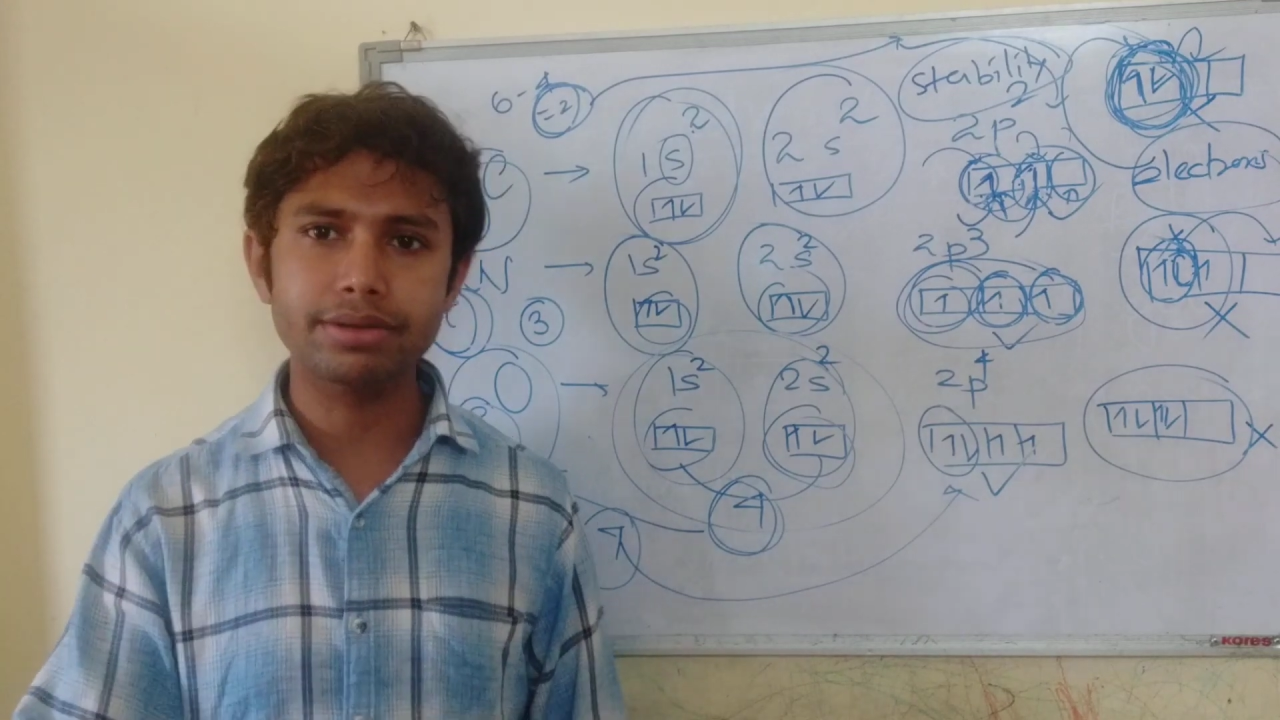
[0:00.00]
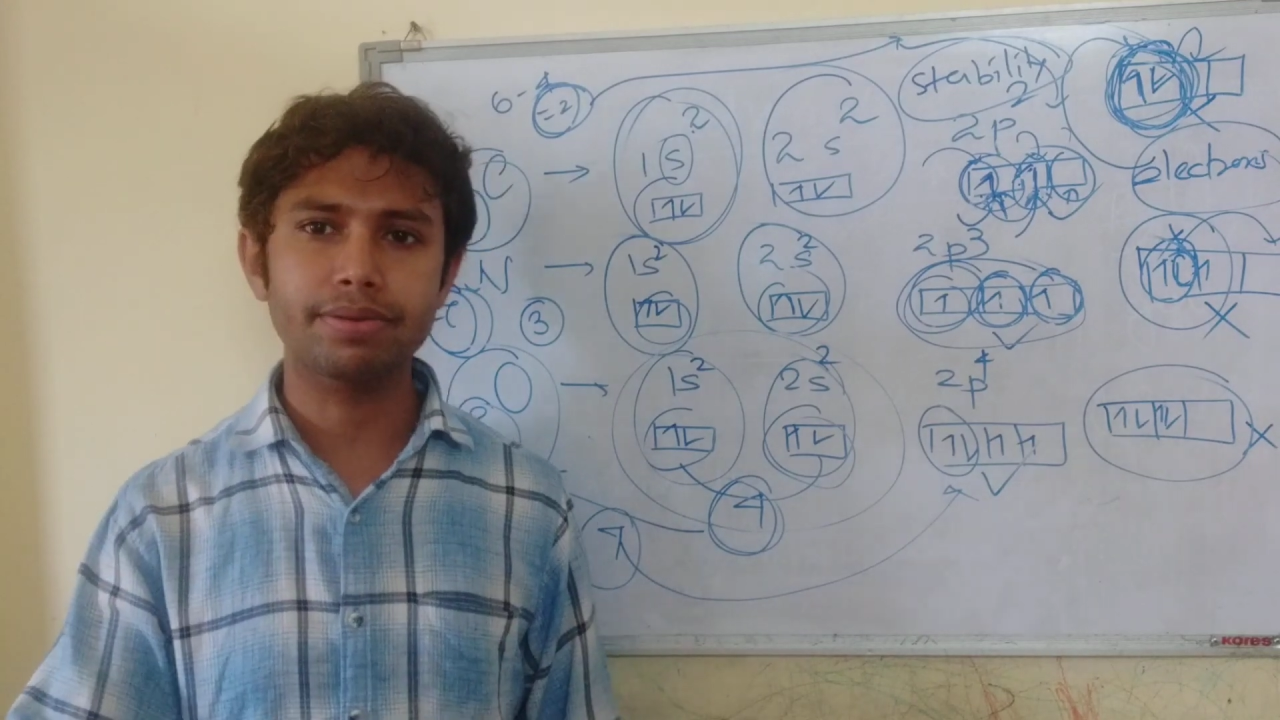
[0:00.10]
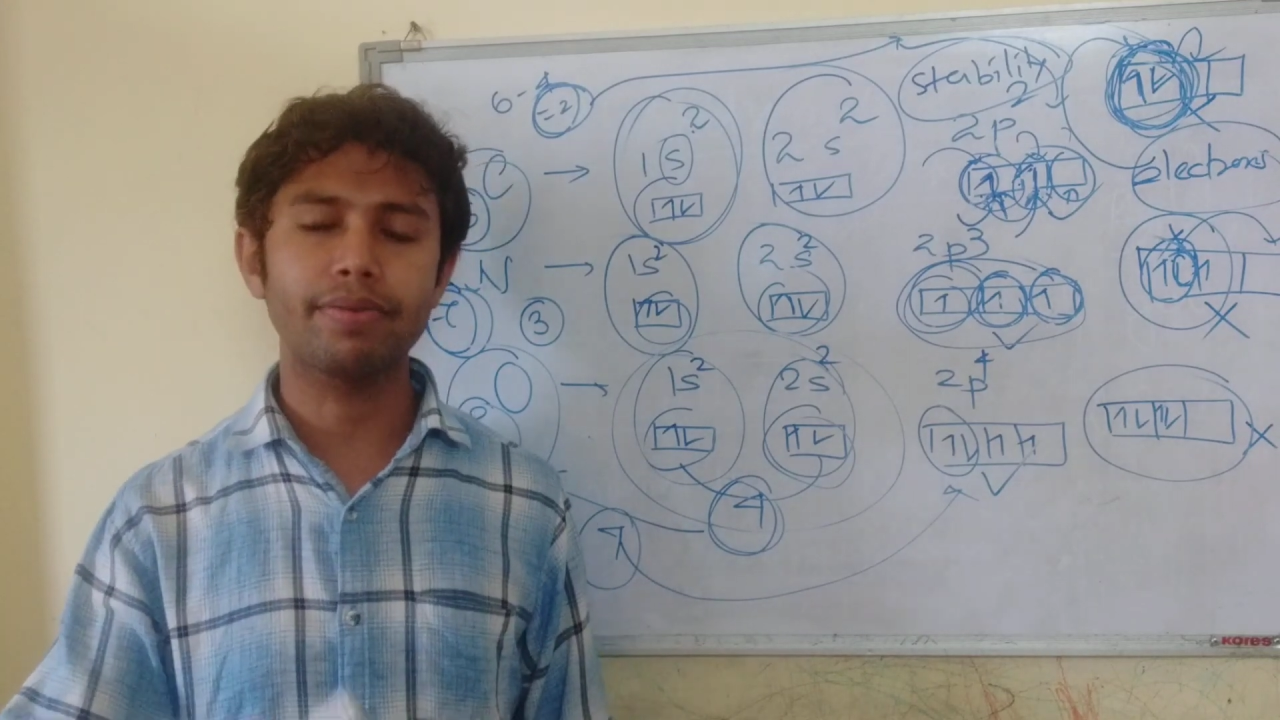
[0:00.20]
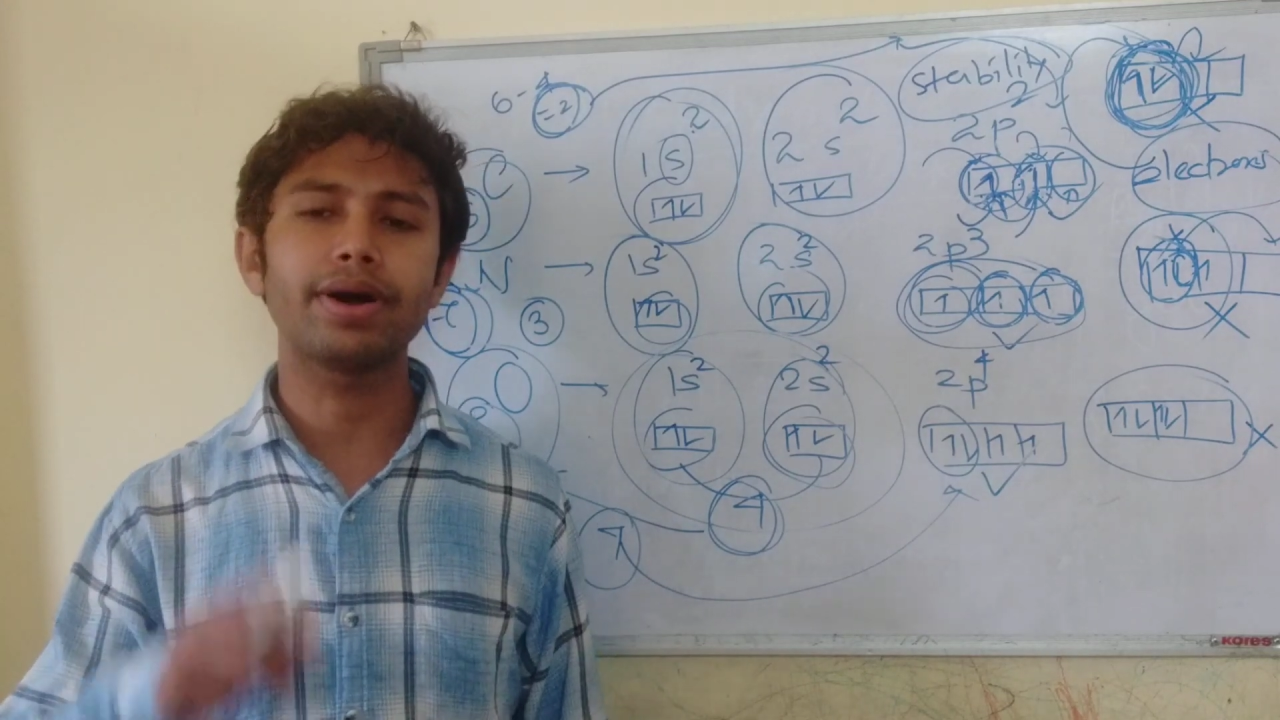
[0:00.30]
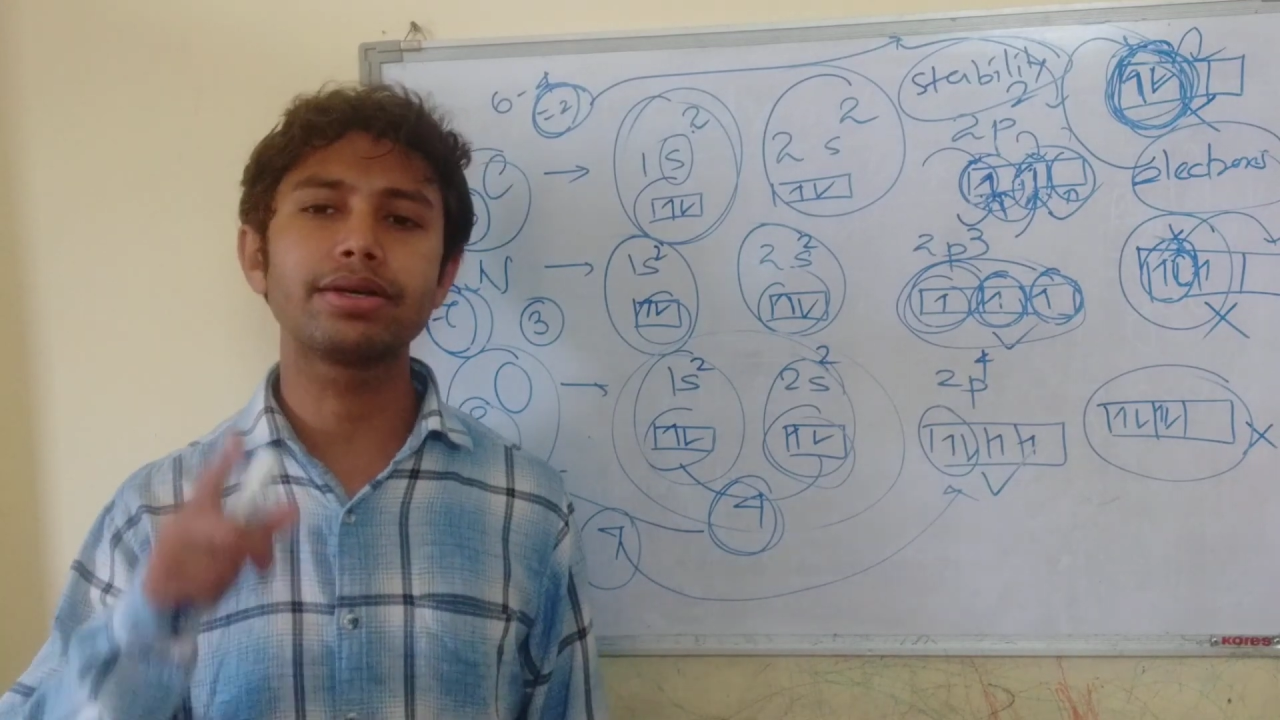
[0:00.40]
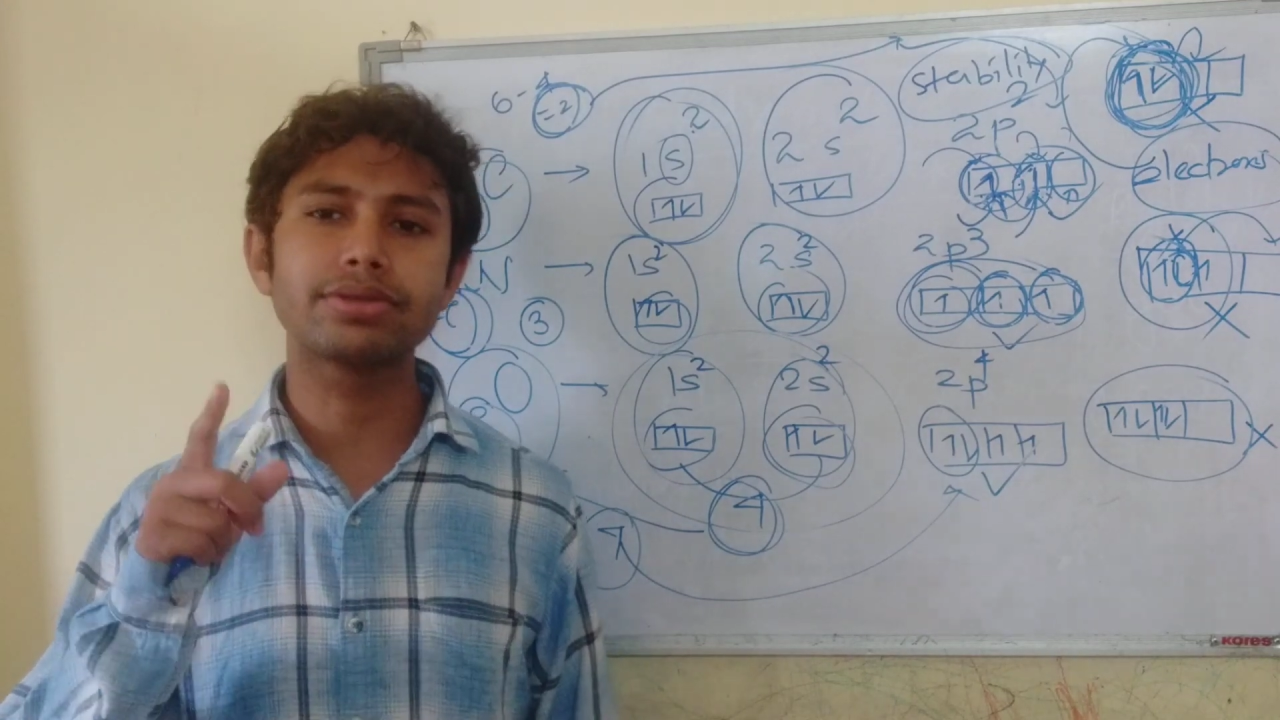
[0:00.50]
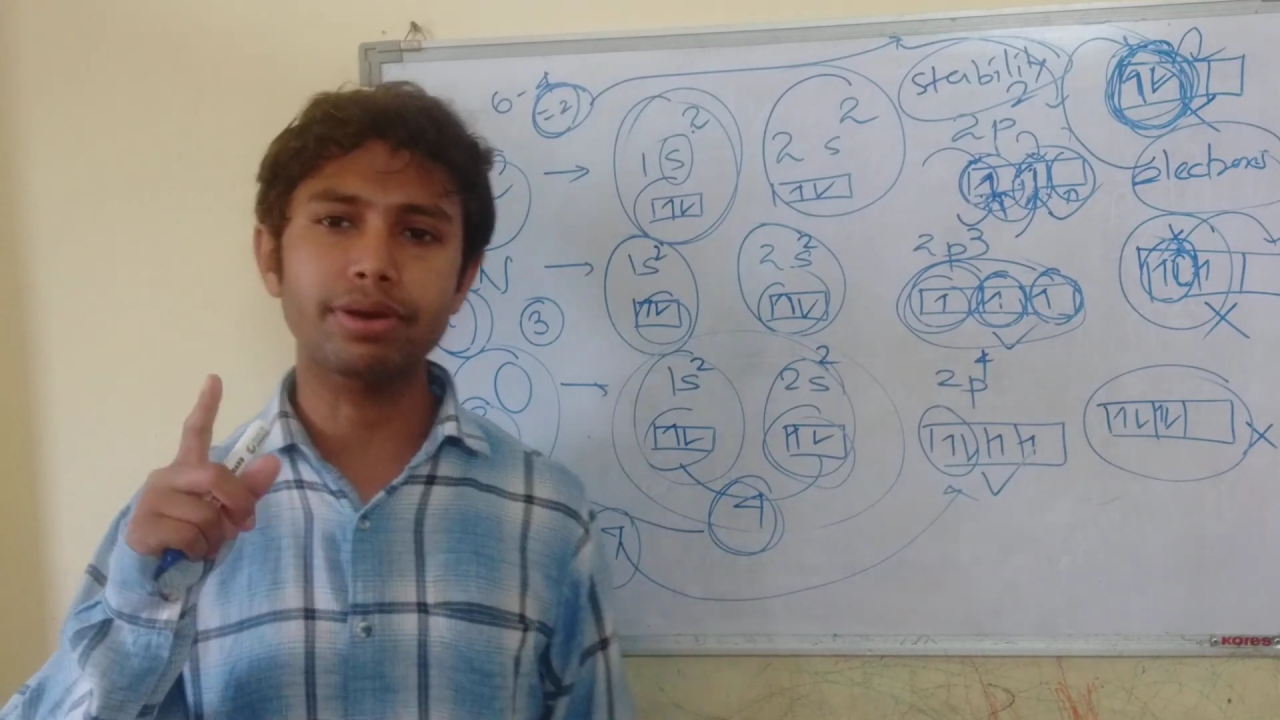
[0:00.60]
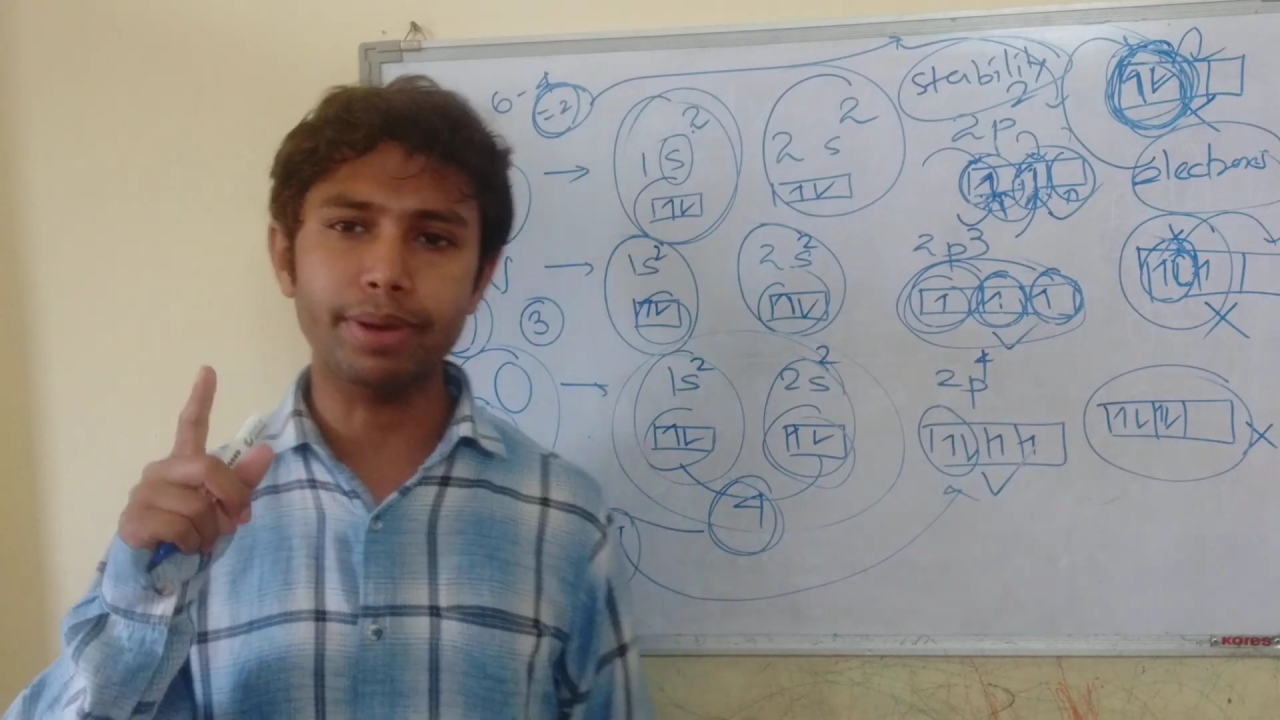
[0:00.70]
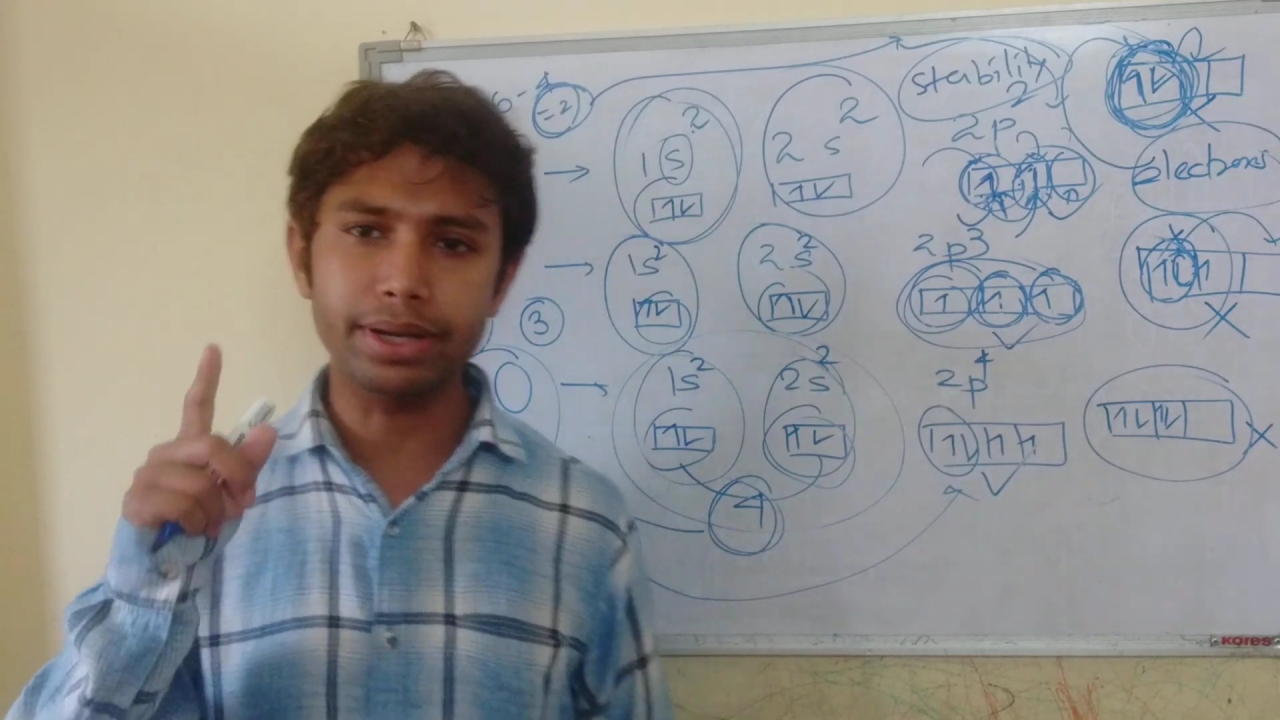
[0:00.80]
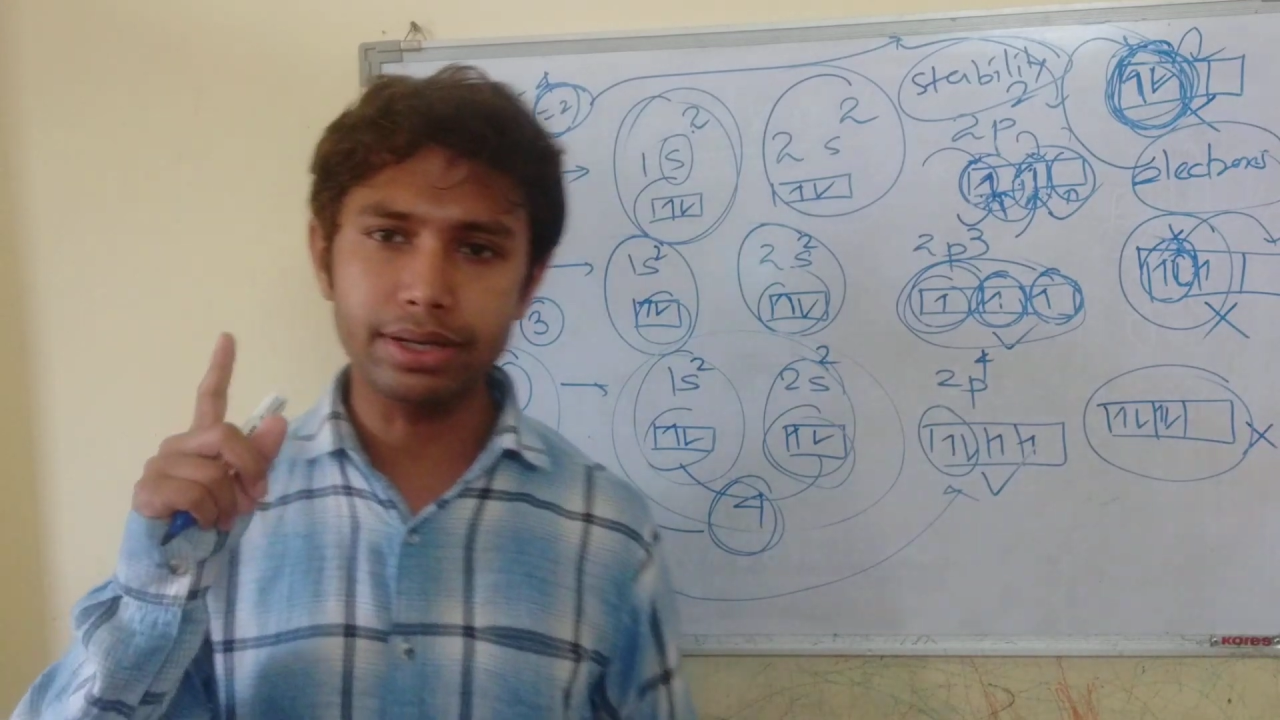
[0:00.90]
1s
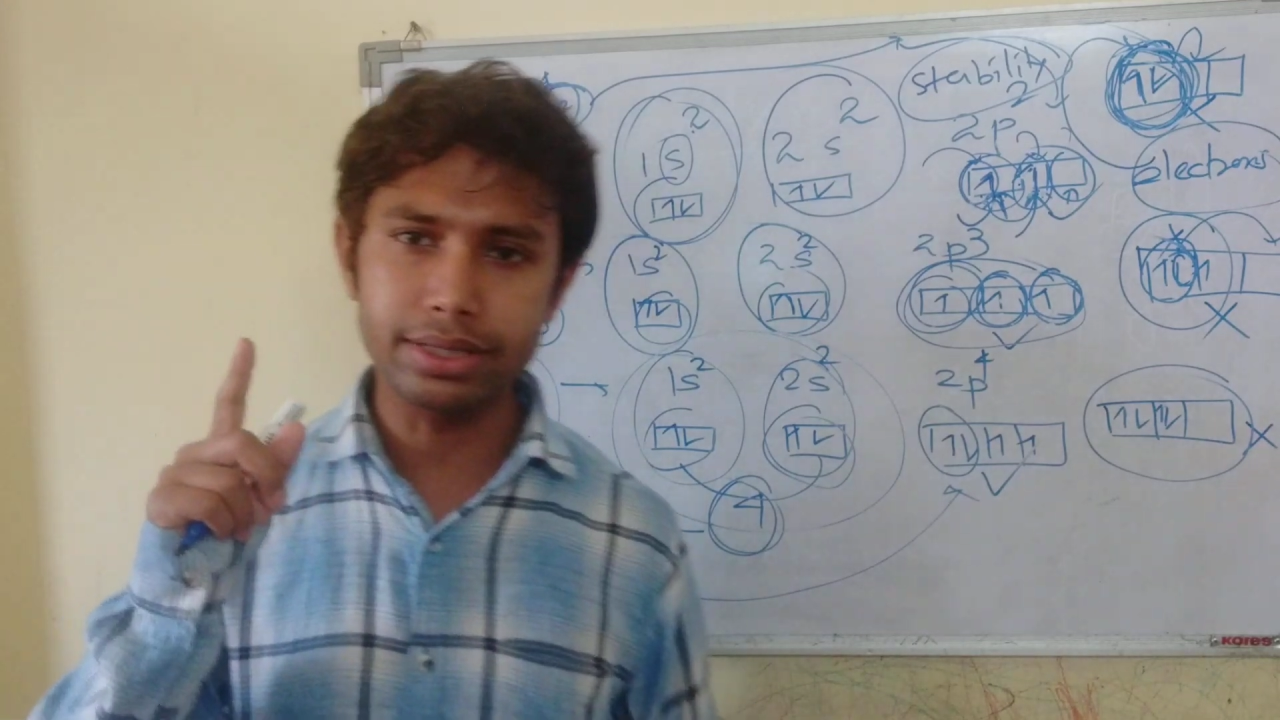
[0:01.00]
orbital is